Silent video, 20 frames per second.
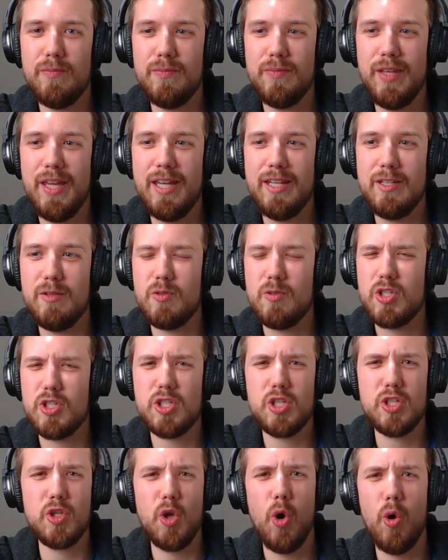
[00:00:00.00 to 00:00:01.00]
And there was just
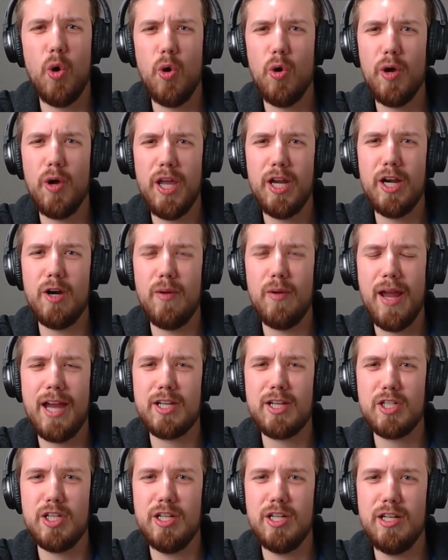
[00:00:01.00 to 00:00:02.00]
this whole
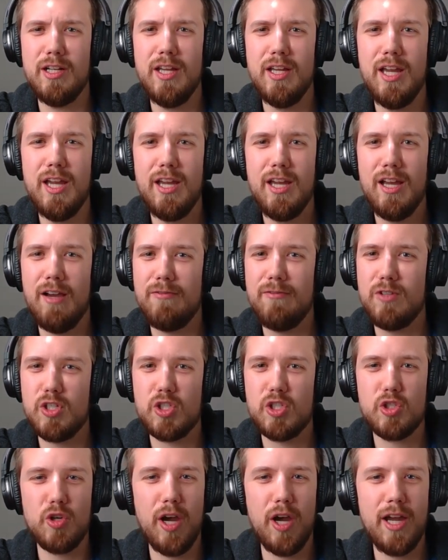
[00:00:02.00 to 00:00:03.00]
interaction of
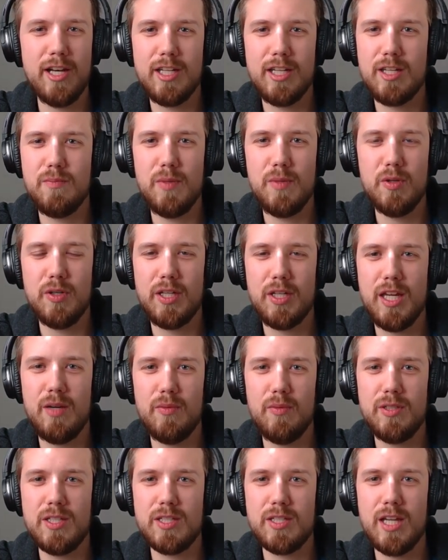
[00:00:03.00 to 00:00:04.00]
just trying to communicate
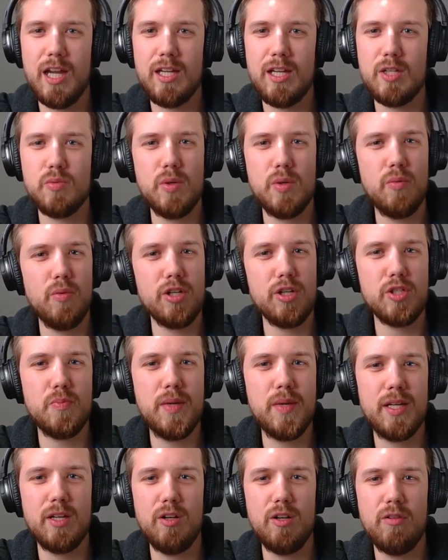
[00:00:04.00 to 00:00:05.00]
with this guy because we weren't
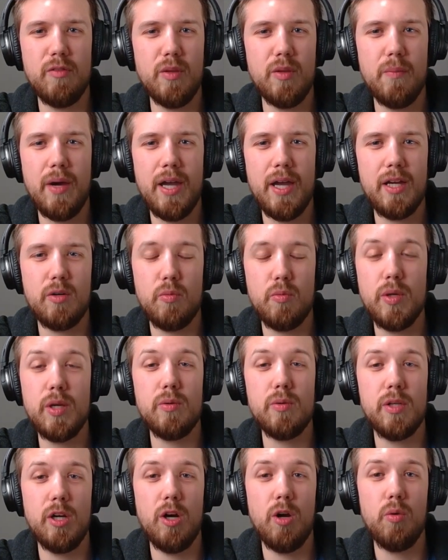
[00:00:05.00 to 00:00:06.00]
speaking over the mic.
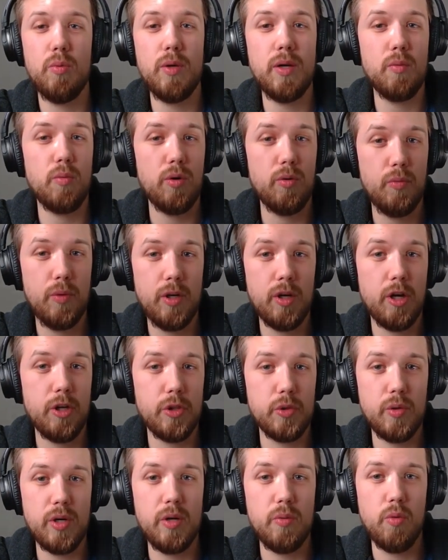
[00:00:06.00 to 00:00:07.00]
We all
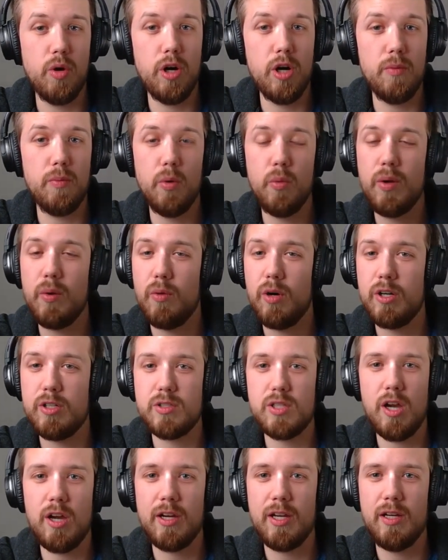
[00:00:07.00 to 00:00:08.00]
three were, but we weren't
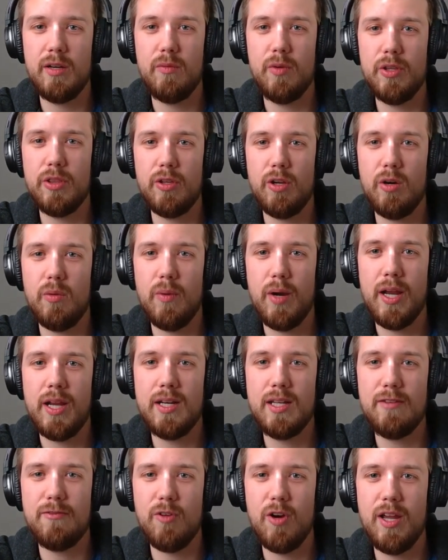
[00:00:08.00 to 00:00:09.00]
talking with our
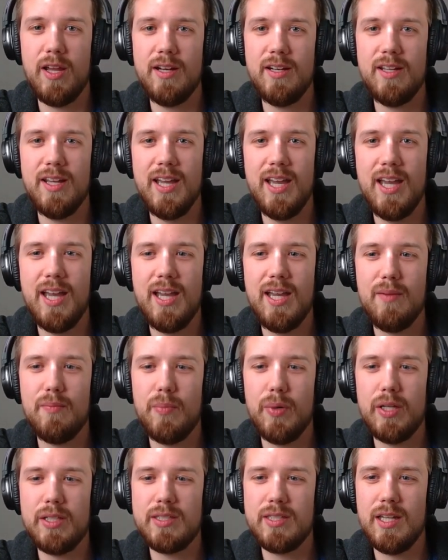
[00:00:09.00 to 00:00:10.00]
Randy friend.
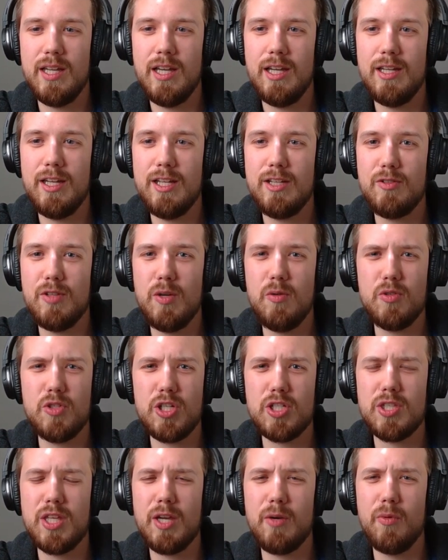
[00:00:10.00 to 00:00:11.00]
But it was just
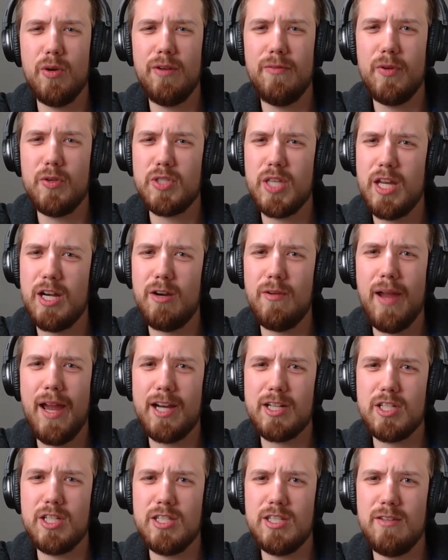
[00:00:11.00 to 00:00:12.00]
like one of those
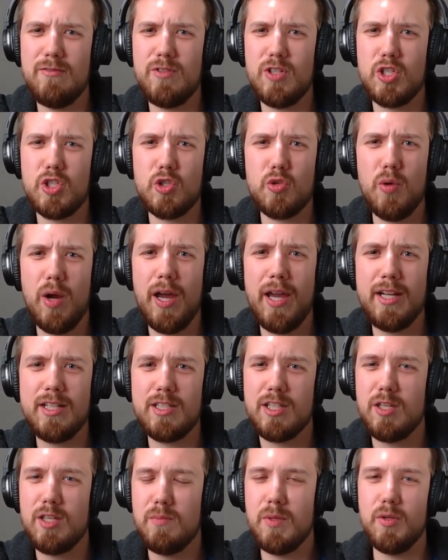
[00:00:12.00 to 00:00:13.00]
interactions of just trying to
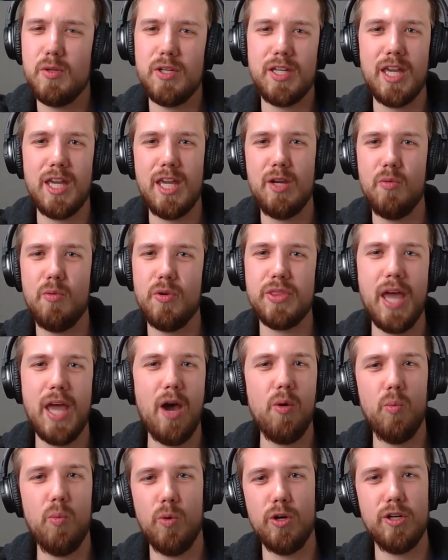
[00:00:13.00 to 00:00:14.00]
communicate
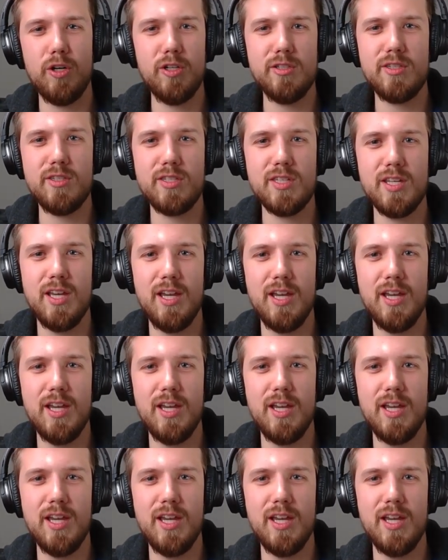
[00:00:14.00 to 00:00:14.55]
without words.